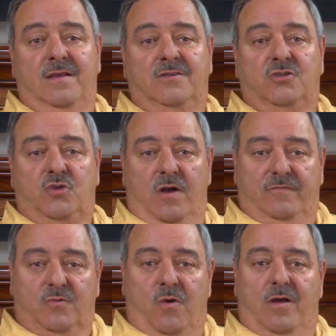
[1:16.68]

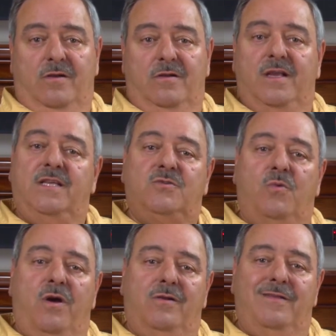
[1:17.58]
Soft water is
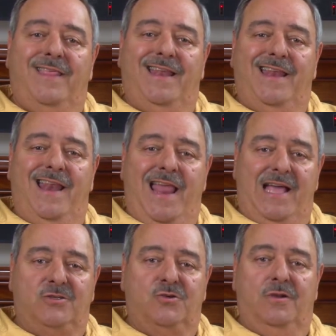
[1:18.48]
water that
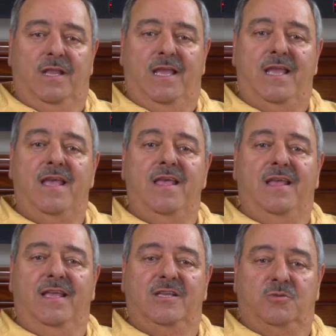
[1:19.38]
naturally
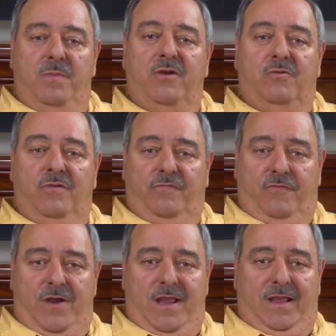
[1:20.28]
is mineral
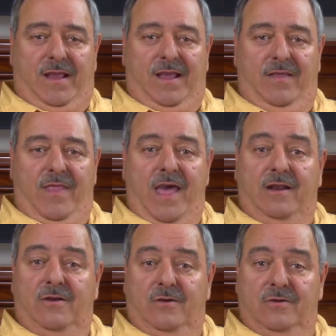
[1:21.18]
free, and that
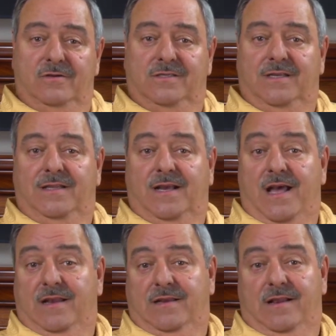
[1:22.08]
occurs in the
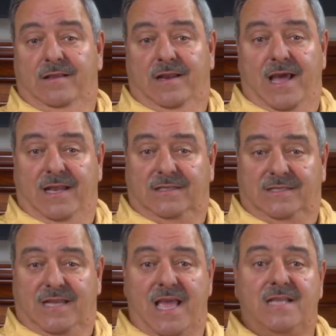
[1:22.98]
continental United
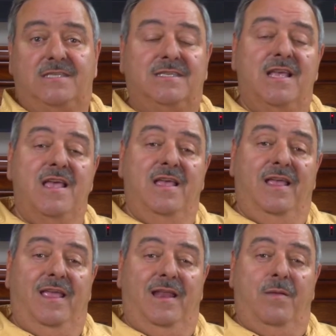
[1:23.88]
States
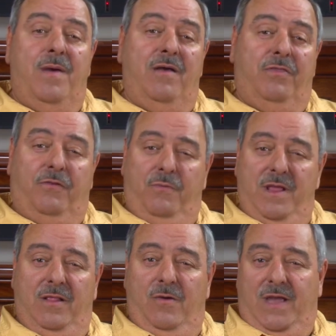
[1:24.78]
in about
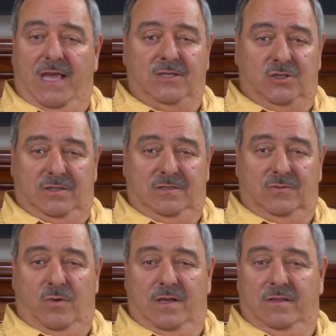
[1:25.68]
3 locations,
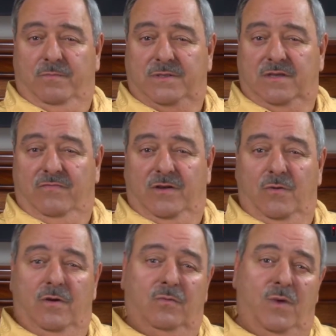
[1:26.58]
one in the Pacific
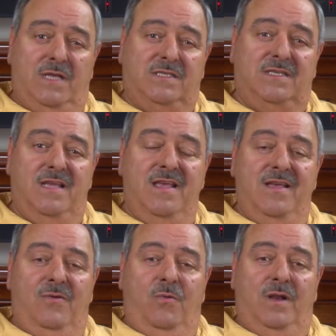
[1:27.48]
Northwest,
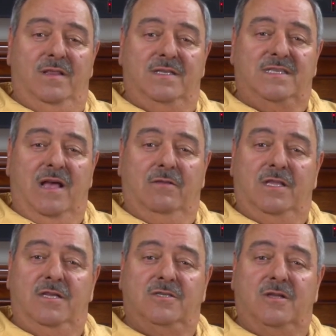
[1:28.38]
one in the
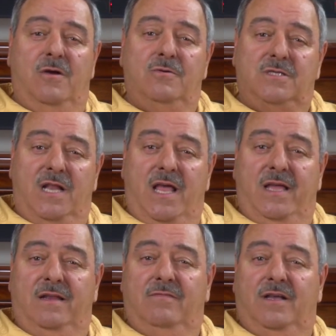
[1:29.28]
southeast
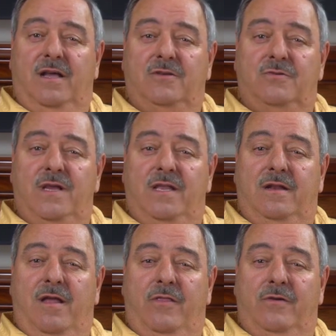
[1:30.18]
coastline of the country, and
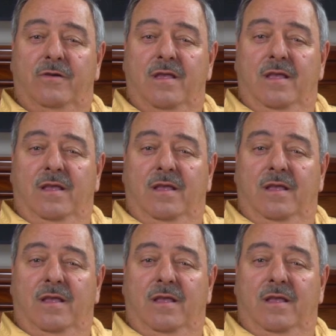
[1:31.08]
another